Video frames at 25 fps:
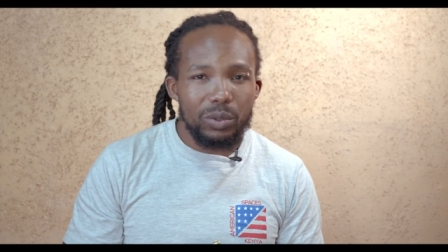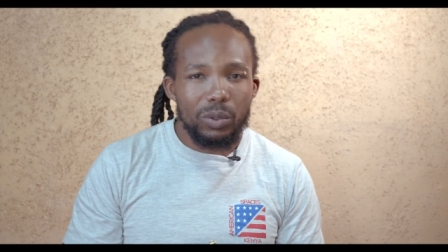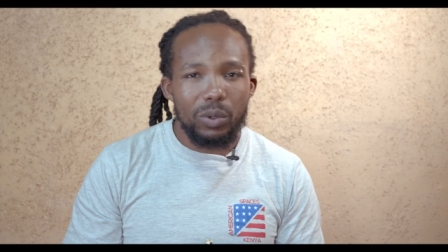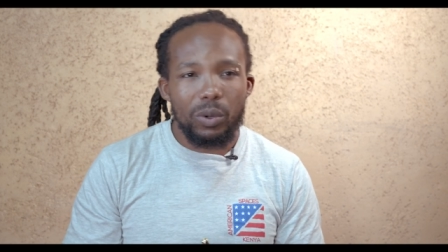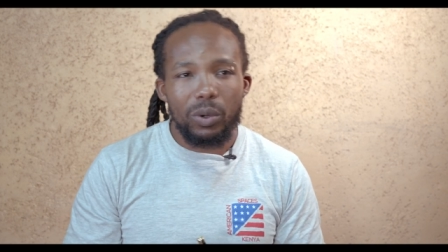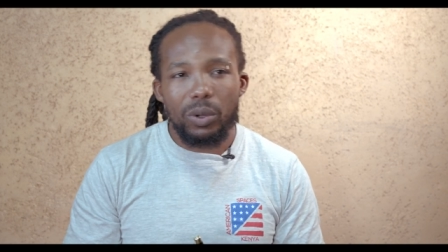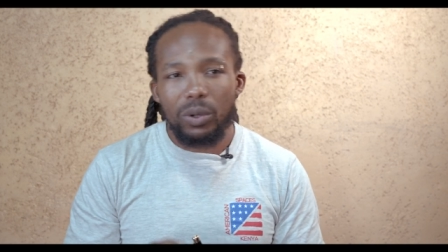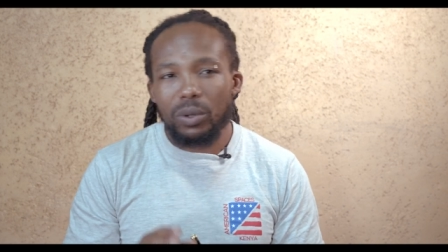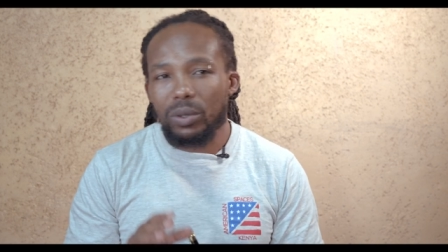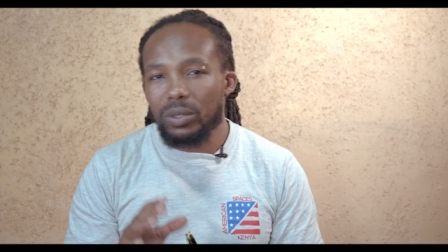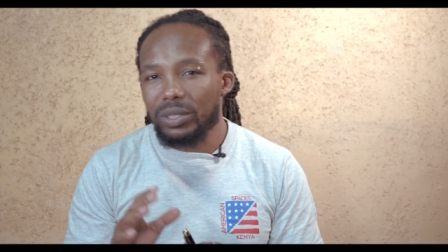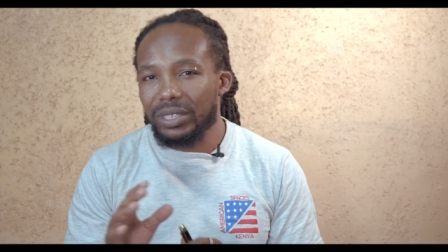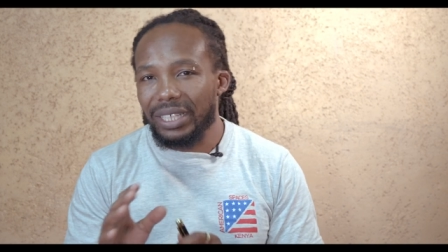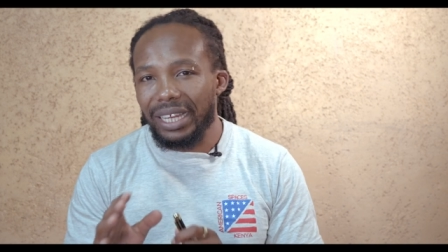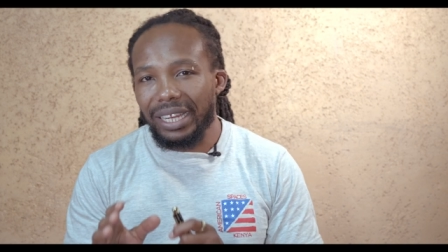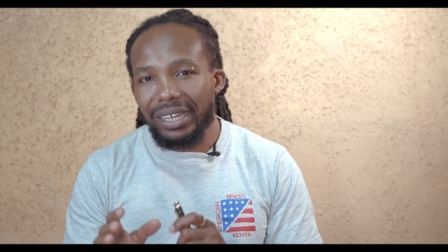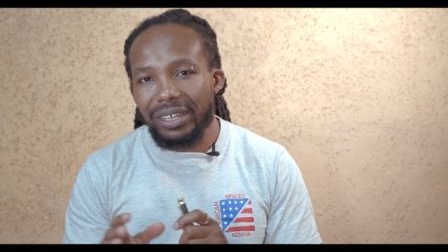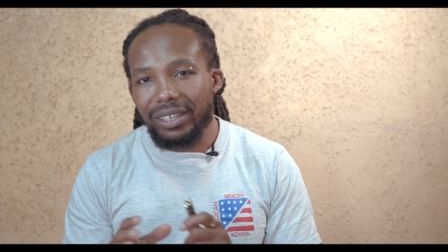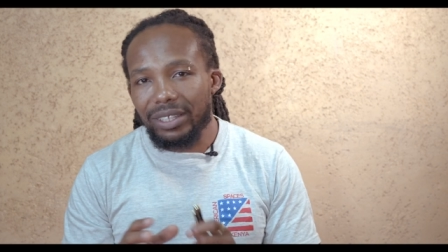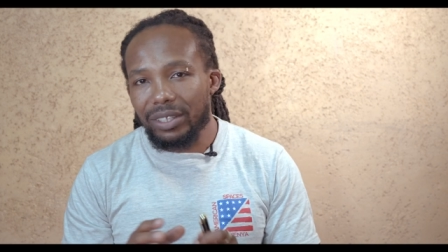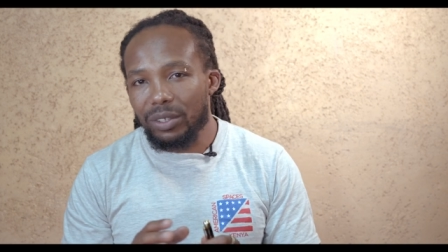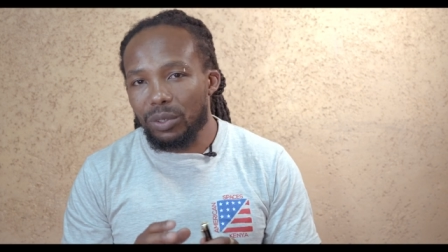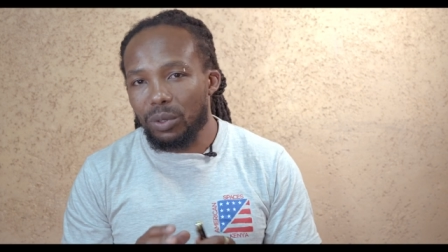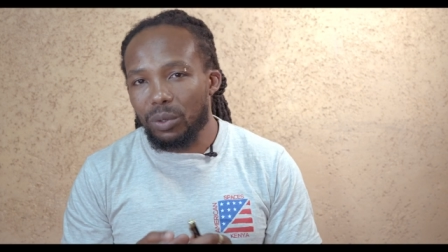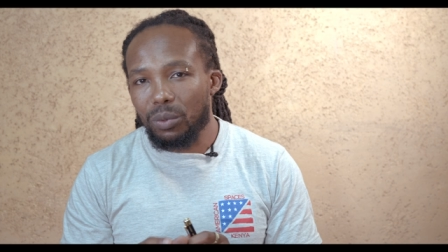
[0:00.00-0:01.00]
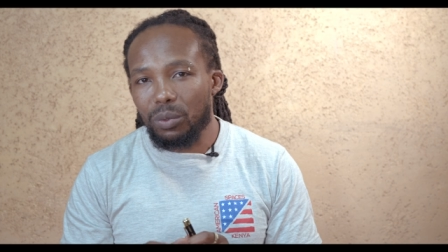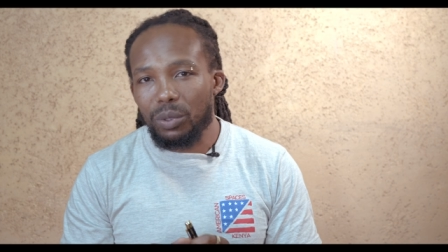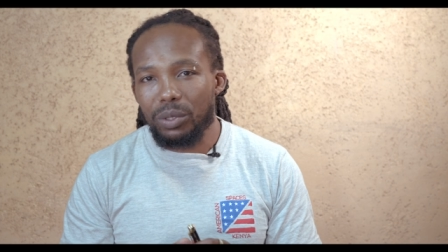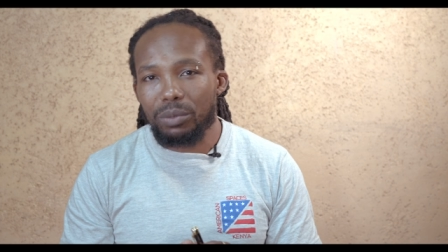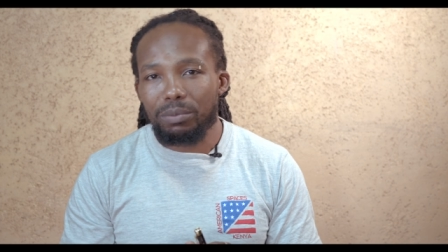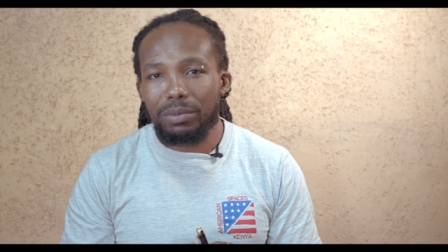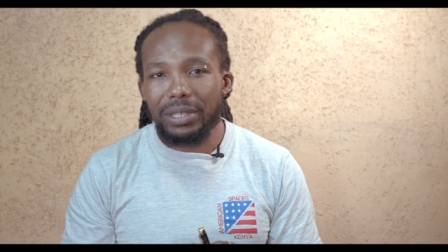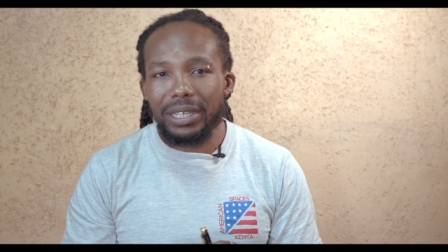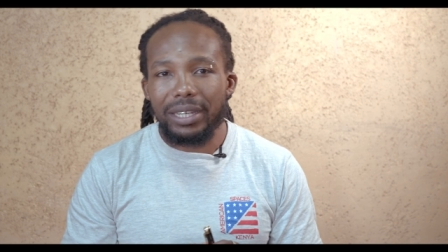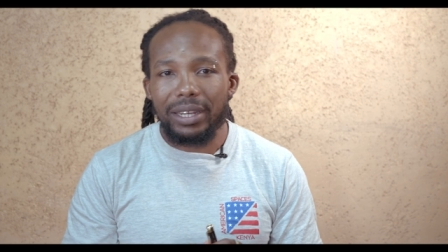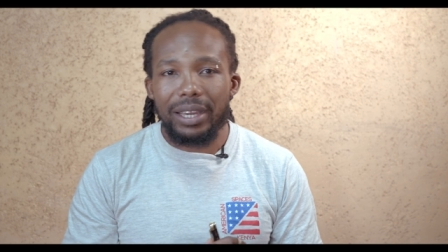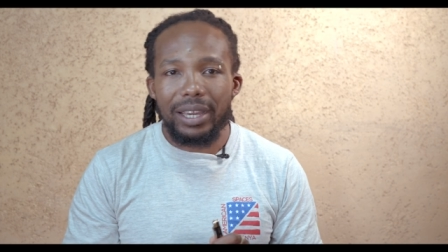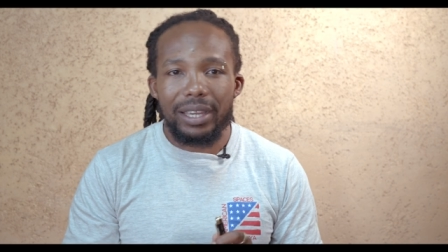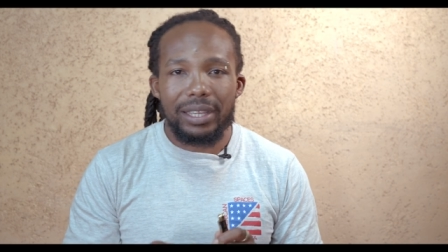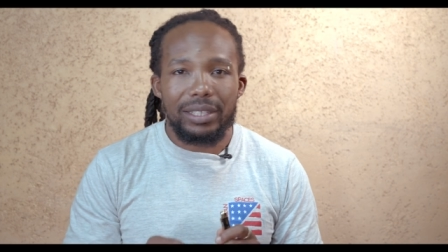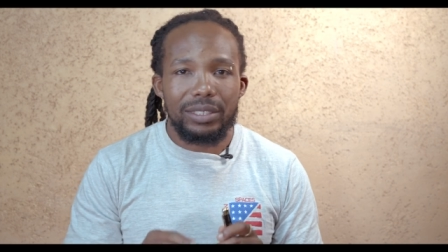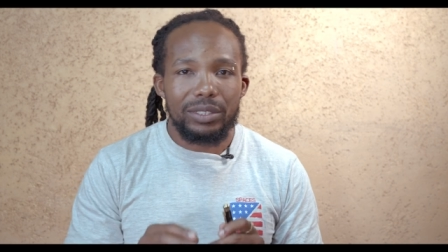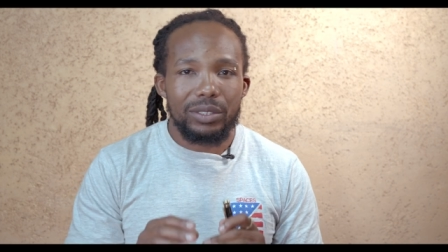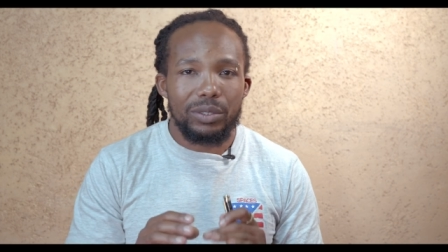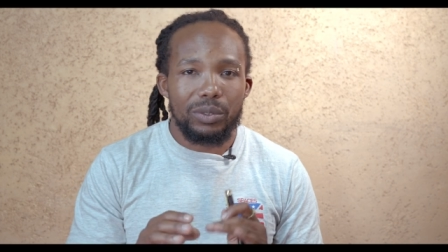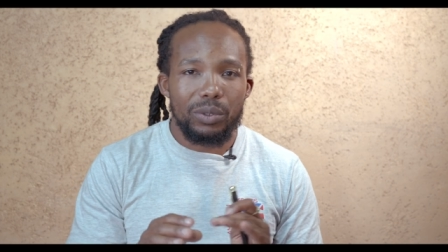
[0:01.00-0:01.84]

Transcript: colognes, a deo would be nice.